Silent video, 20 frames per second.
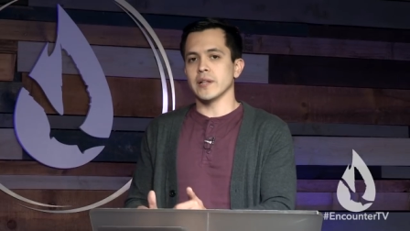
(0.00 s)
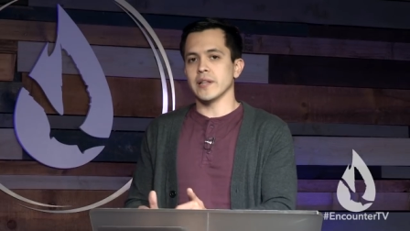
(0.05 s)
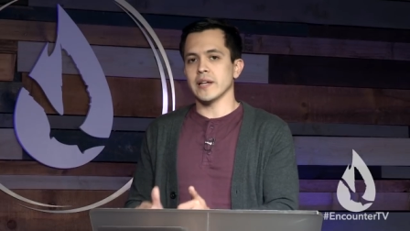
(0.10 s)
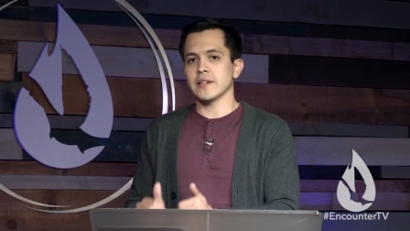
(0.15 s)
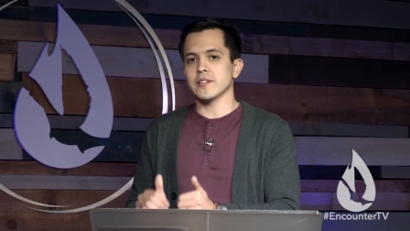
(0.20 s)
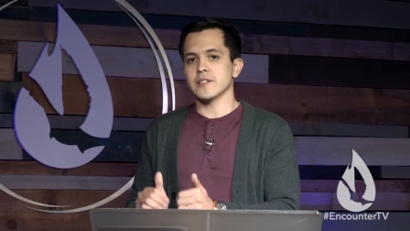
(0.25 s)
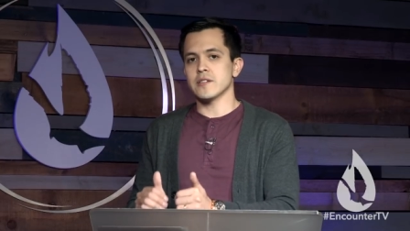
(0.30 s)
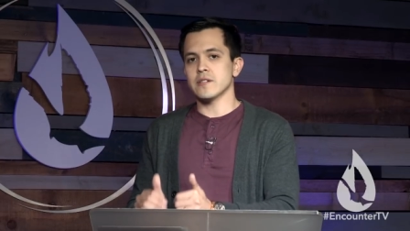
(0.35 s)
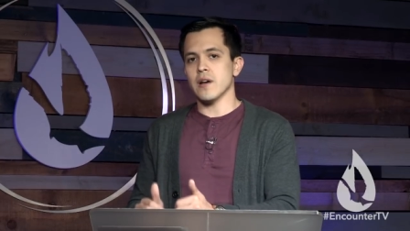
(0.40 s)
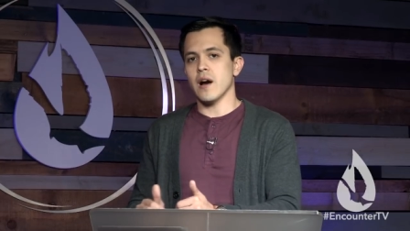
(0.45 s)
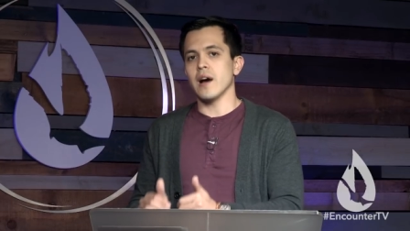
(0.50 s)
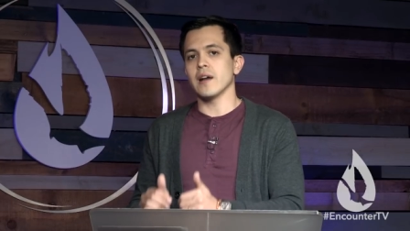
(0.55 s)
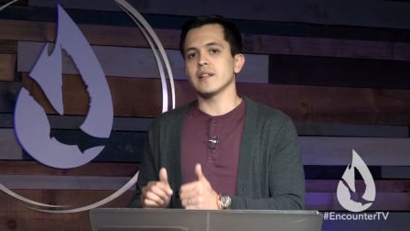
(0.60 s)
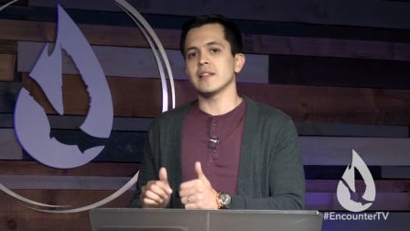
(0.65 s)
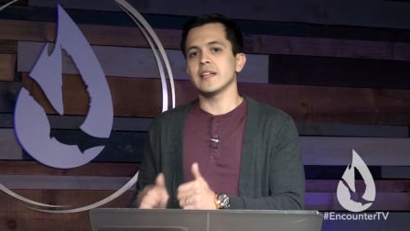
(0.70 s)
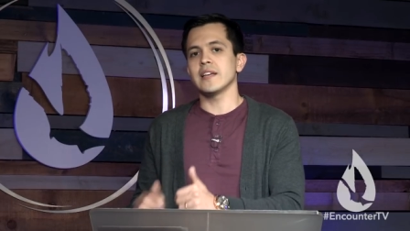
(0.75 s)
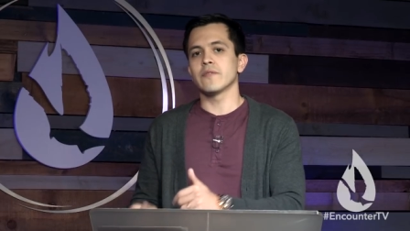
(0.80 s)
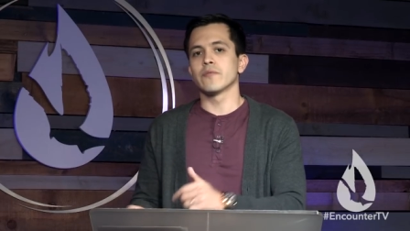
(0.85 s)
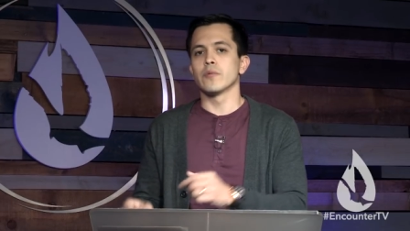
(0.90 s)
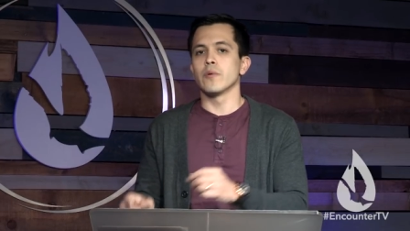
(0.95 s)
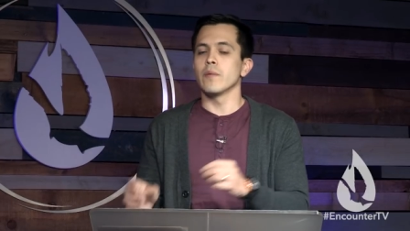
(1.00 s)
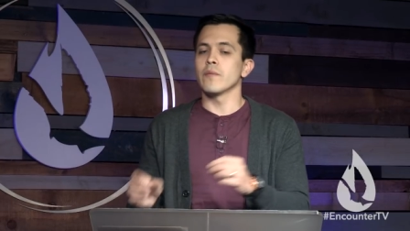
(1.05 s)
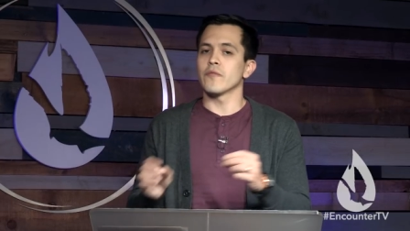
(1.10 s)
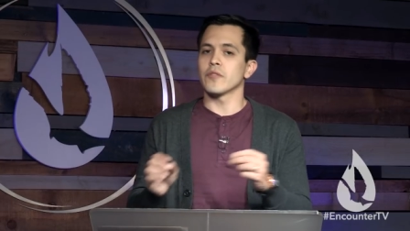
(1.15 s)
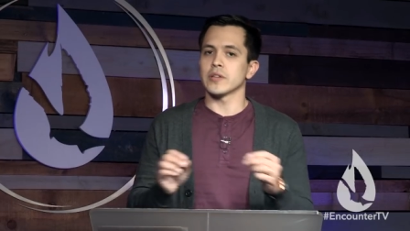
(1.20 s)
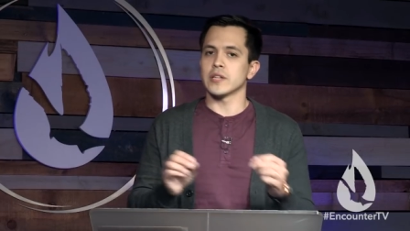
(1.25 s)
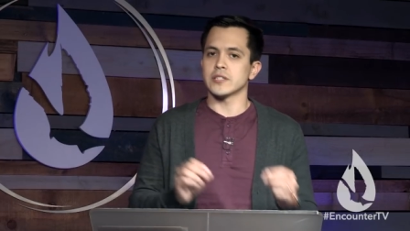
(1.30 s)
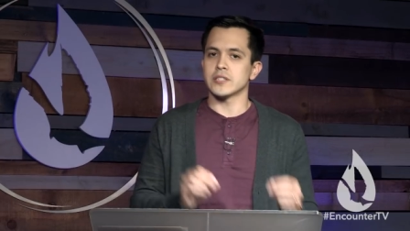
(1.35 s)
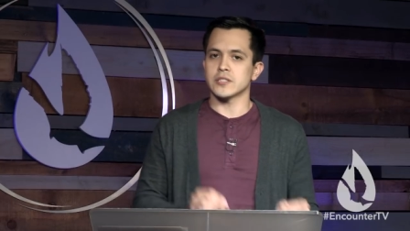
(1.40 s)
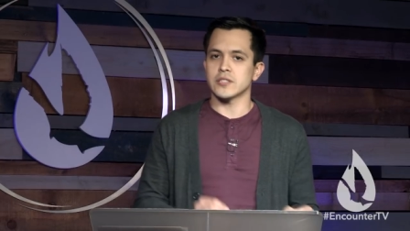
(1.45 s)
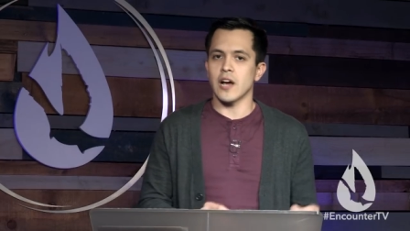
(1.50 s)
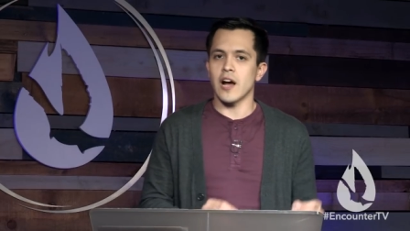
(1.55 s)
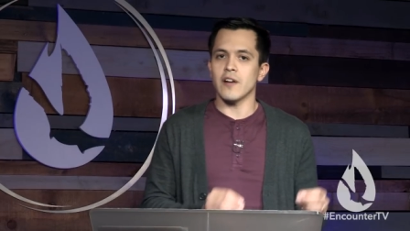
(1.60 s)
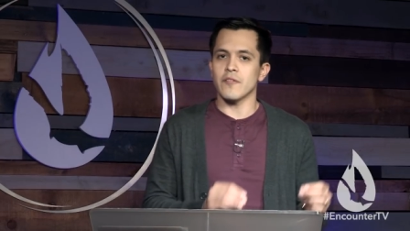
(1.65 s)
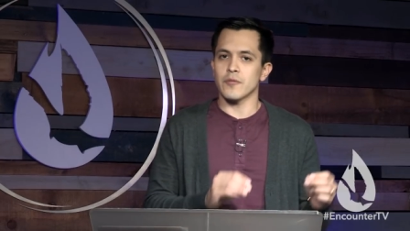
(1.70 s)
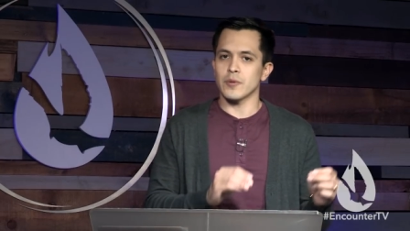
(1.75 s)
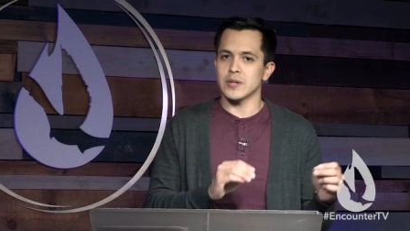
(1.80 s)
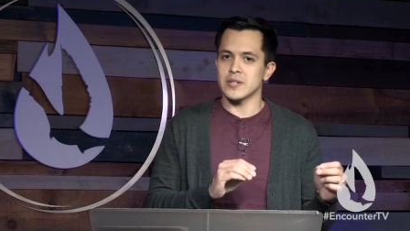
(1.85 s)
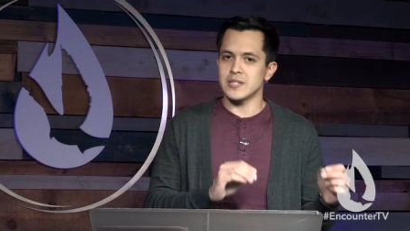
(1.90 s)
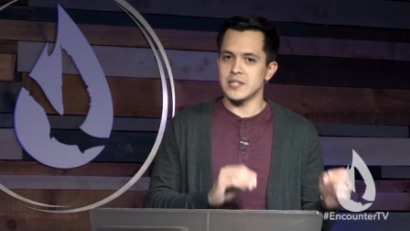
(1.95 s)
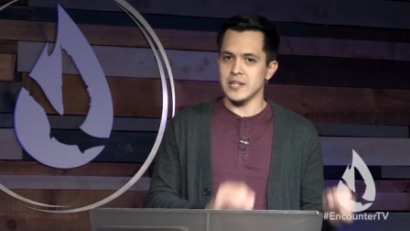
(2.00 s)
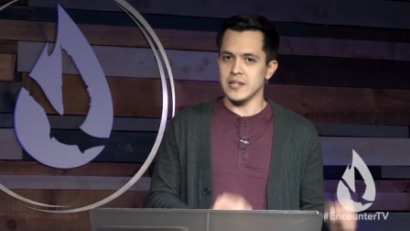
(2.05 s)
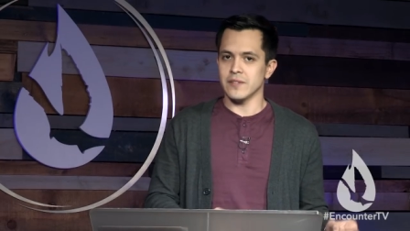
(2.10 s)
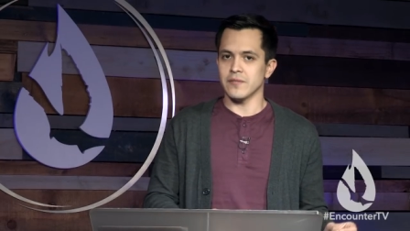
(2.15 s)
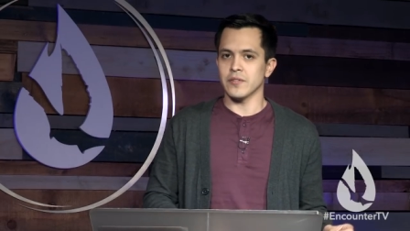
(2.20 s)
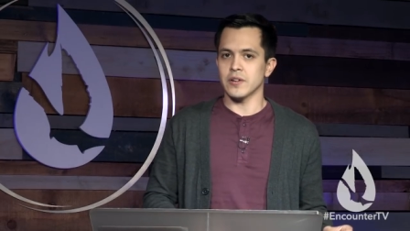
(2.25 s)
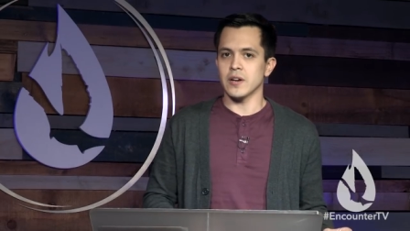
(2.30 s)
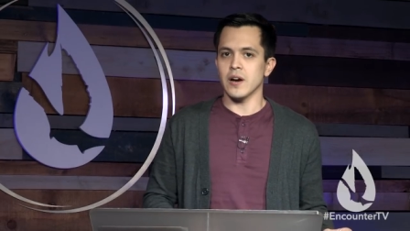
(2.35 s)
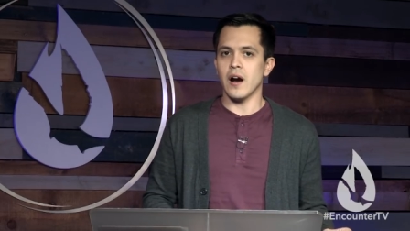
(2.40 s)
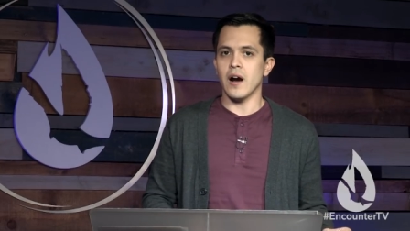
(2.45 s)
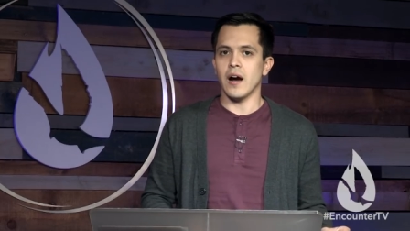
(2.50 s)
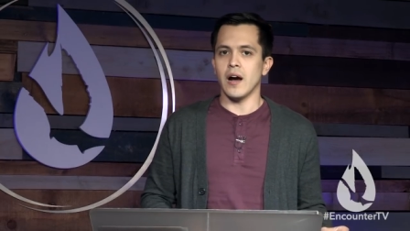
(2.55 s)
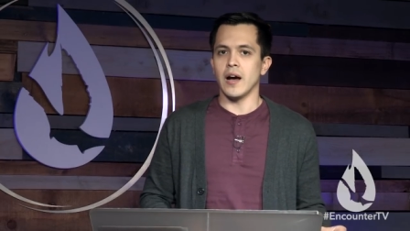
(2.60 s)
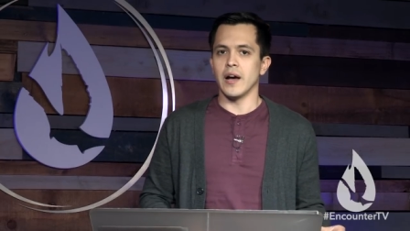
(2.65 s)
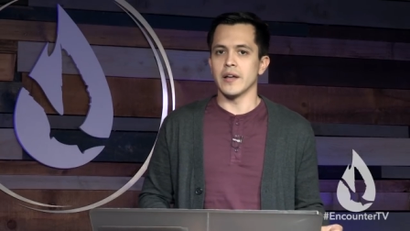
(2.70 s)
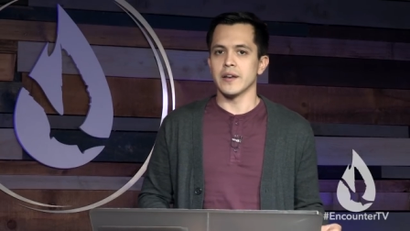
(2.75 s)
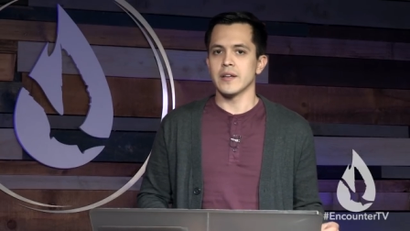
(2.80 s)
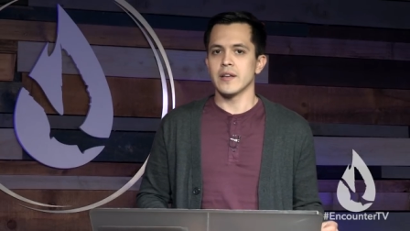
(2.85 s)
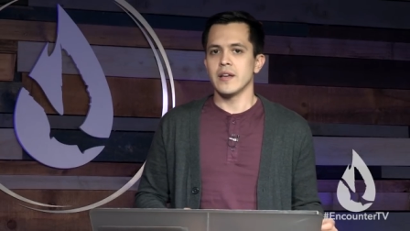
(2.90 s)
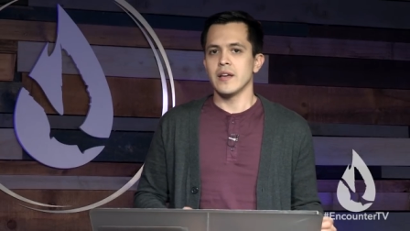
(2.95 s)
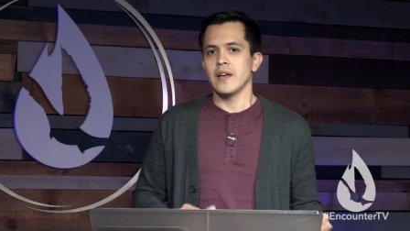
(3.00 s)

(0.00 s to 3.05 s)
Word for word: that does not leave room for the sovereignty of God